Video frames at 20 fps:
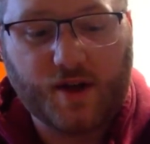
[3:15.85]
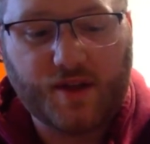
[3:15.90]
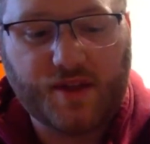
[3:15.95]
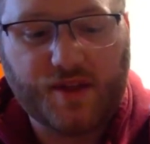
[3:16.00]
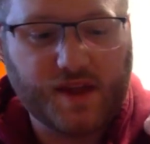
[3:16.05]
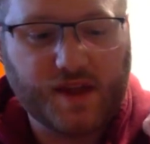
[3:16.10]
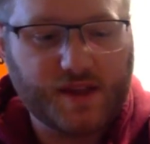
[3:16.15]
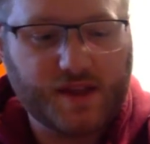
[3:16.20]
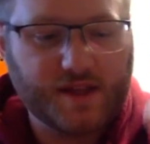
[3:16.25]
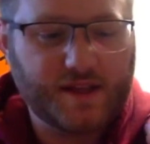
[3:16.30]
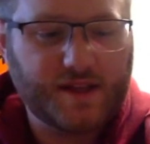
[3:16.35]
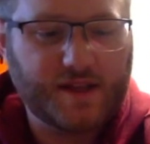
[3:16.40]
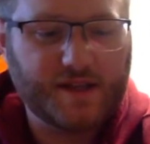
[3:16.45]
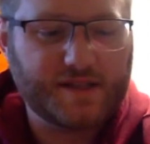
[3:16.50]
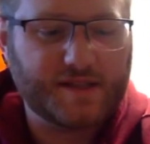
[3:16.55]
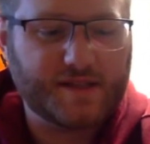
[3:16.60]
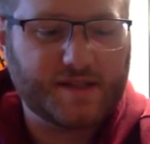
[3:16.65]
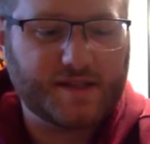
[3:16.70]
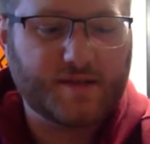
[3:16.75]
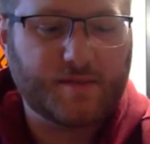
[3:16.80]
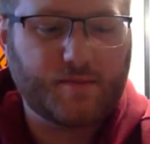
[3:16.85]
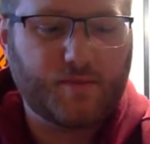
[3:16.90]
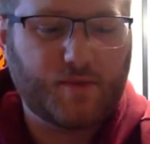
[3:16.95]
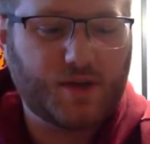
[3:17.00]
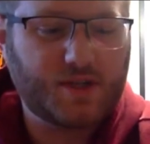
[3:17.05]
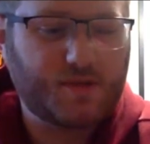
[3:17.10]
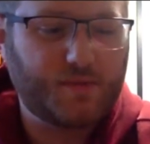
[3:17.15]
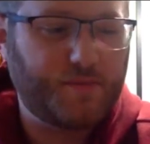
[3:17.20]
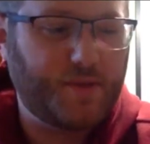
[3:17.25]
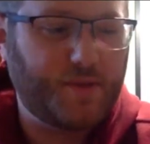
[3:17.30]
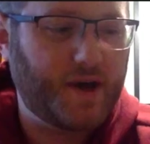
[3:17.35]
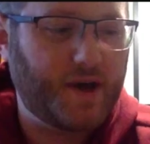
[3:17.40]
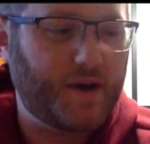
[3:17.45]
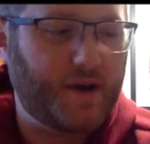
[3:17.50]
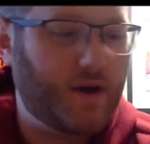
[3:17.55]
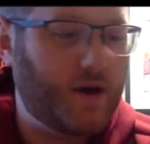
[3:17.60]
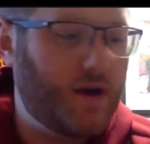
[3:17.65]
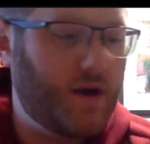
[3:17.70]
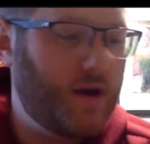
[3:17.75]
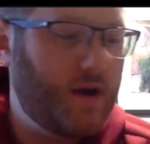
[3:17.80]
I think that this is a much
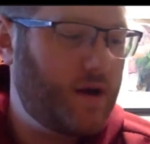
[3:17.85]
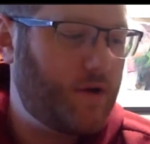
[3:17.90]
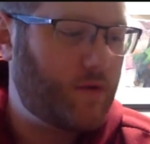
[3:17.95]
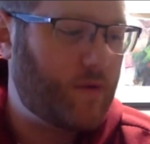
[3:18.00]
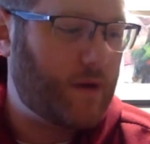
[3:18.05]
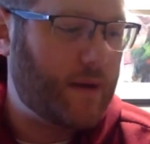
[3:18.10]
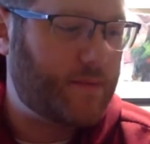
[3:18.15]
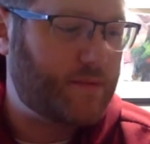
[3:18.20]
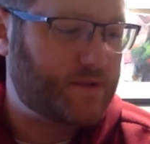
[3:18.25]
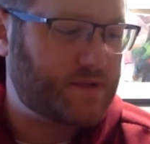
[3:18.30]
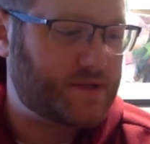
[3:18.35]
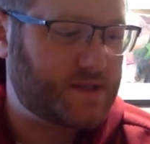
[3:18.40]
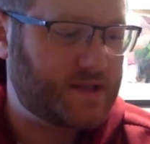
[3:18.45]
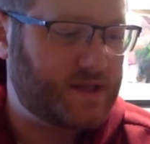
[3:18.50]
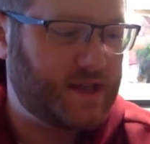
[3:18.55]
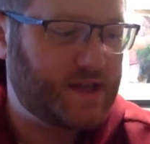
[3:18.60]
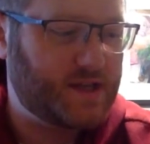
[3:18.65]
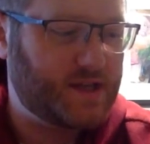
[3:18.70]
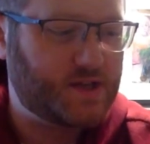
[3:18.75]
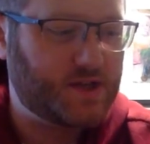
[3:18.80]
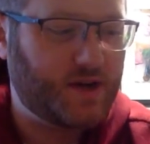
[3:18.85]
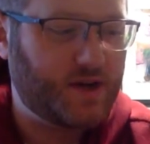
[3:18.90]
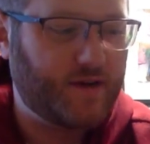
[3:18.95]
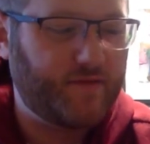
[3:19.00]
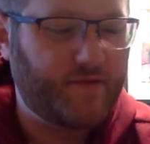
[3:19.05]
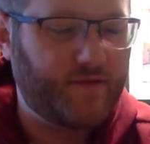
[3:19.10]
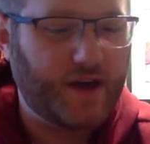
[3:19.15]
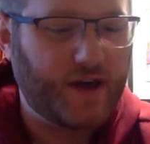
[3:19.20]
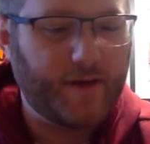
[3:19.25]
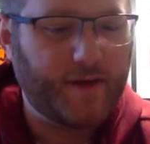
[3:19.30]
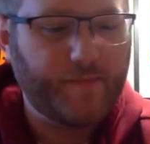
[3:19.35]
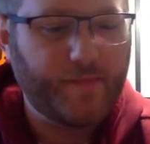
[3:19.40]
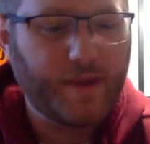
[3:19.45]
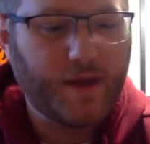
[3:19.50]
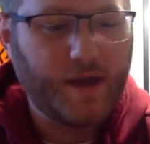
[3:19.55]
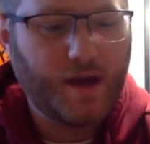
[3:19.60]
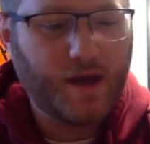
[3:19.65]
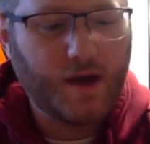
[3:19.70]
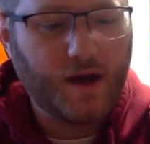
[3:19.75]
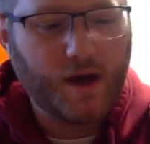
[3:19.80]
better representation of that.
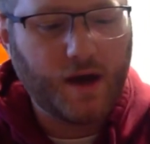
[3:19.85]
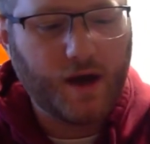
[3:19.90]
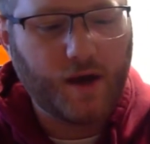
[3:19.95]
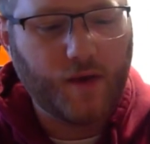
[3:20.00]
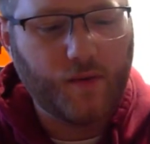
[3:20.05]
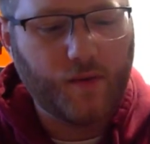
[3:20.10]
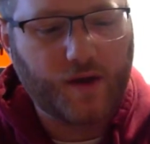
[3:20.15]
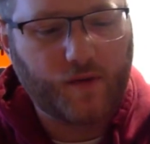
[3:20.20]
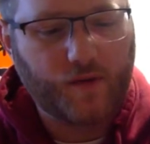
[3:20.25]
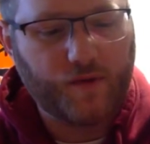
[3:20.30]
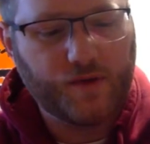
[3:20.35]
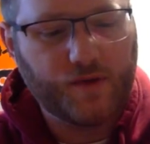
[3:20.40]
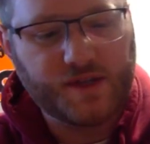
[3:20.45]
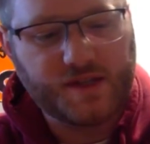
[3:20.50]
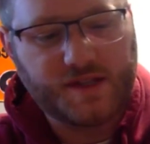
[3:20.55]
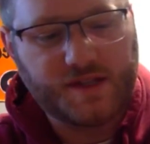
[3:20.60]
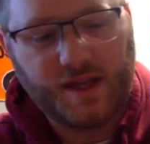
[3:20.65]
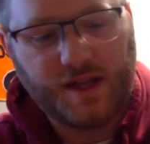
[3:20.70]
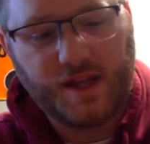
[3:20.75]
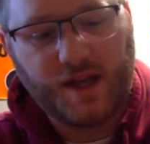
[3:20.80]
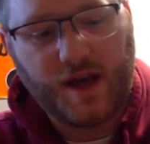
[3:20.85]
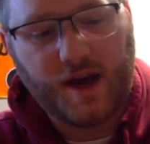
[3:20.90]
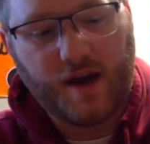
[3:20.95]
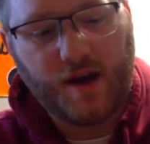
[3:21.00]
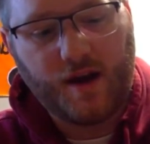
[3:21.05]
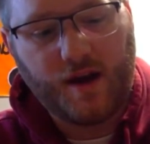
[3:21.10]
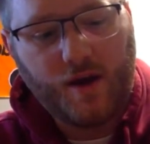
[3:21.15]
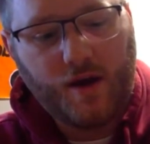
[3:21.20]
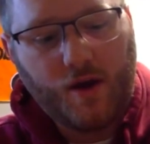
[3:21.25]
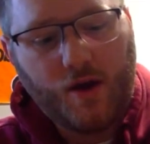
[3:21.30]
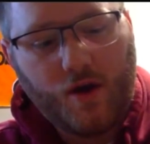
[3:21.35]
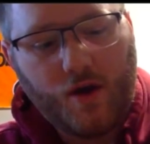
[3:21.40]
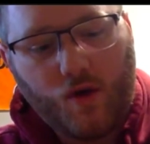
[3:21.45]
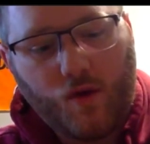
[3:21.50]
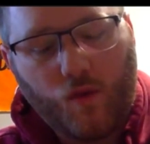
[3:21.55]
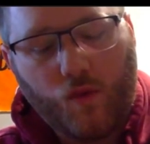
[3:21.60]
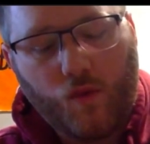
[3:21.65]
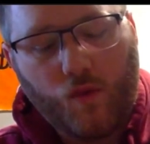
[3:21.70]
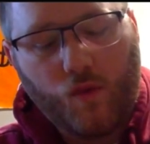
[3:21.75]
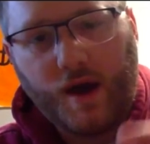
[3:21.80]
And we can really see that
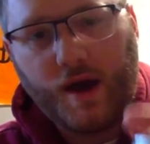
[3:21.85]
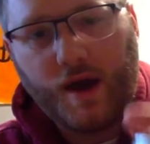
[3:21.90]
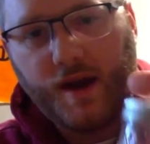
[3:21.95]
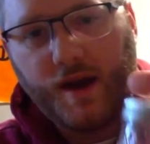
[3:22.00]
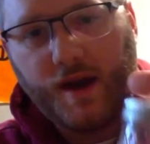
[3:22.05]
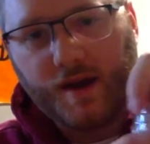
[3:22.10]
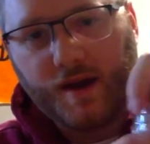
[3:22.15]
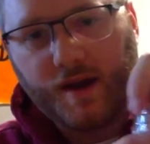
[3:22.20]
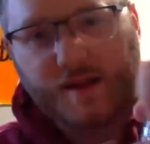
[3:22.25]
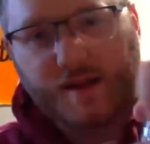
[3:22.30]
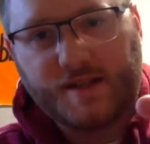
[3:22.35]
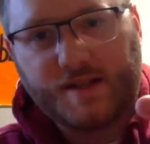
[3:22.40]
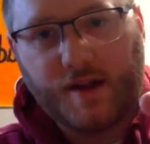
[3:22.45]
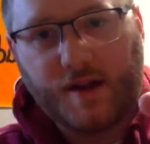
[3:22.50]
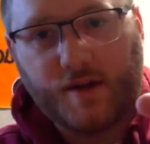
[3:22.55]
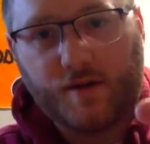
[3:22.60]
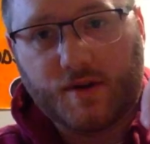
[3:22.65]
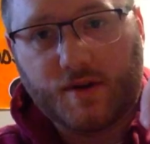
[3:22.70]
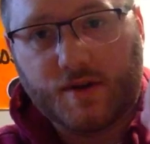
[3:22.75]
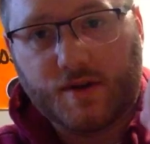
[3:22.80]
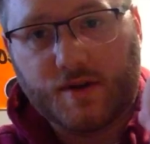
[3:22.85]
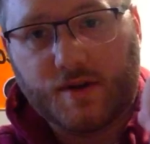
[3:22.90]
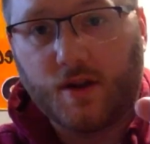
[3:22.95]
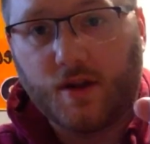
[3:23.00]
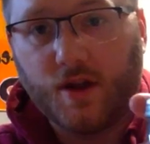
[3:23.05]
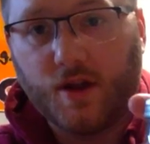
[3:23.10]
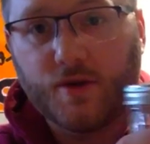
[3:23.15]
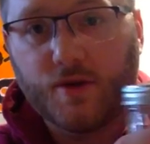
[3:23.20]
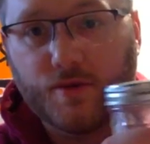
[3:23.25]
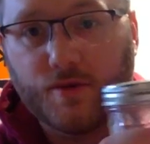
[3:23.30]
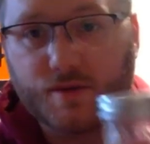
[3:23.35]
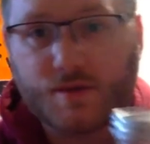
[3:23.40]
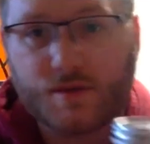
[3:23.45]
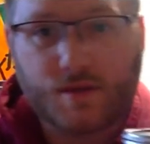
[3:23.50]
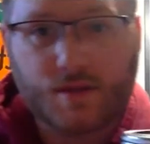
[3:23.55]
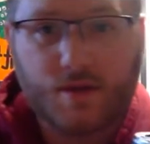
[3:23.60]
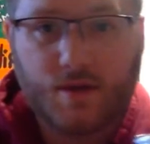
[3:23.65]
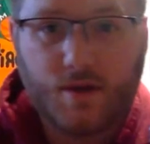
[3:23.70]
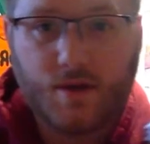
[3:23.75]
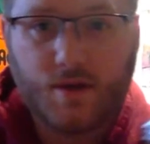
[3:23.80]
when a container is
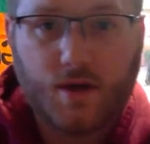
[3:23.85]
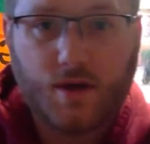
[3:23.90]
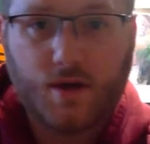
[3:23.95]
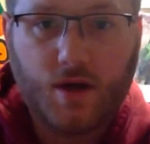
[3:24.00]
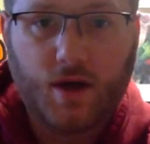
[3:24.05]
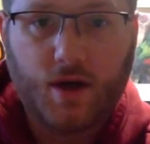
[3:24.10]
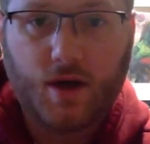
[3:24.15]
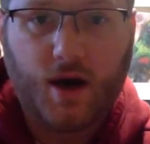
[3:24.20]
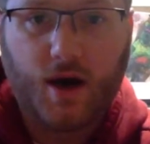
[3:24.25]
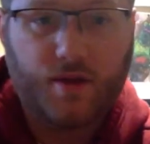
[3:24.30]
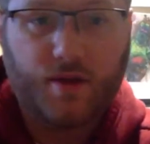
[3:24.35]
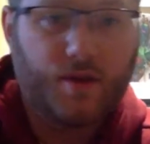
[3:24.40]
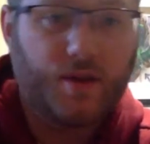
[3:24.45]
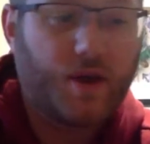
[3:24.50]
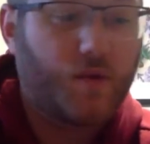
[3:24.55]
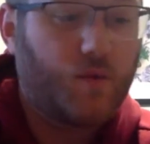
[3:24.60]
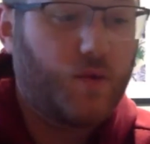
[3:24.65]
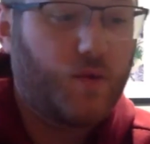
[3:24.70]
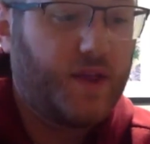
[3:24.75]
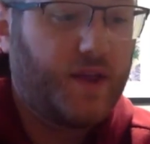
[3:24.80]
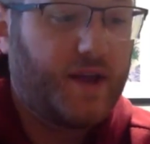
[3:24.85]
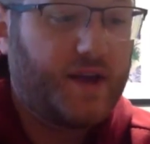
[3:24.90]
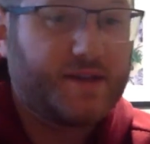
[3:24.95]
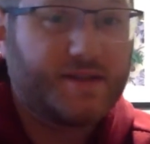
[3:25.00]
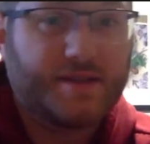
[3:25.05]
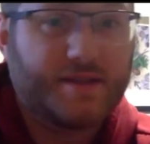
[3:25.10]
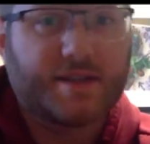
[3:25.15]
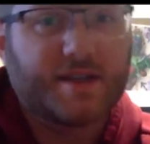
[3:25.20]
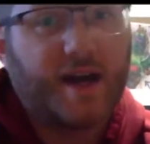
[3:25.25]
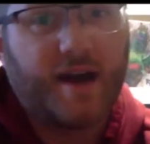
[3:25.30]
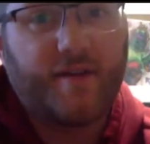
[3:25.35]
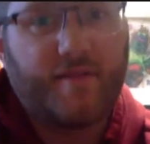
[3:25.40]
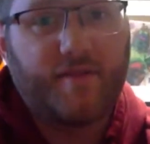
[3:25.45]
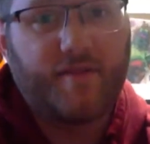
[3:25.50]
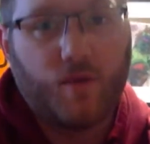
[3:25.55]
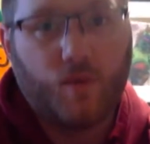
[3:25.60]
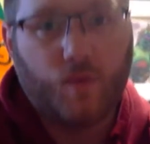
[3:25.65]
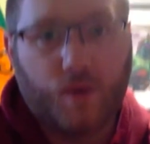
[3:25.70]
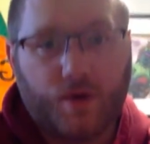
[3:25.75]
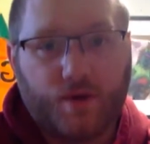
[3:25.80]
closed, the liquid that is inside of
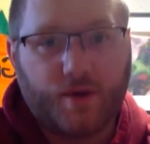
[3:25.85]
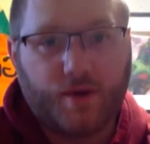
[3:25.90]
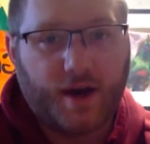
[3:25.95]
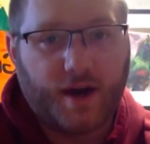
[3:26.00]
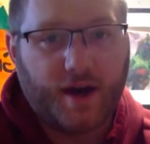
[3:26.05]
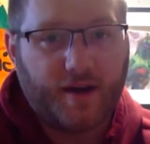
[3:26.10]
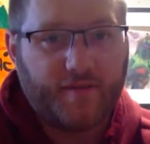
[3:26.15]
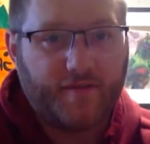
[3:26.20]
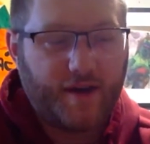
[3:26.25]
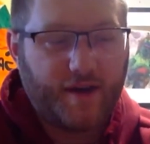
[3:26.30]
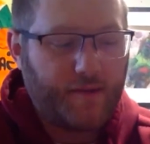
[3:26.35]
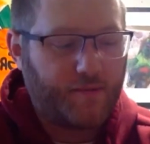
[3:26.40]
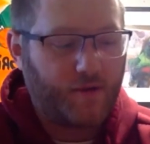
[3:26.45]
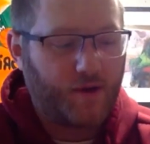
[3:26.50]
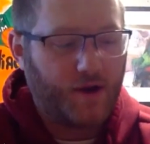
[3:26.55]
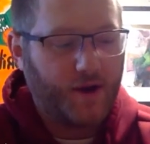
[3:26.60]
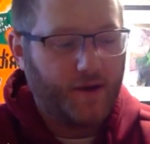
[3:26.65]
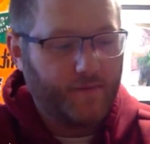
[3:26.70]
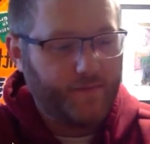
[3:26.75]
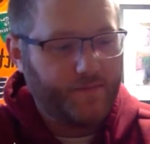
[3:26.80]
it will not evaporate.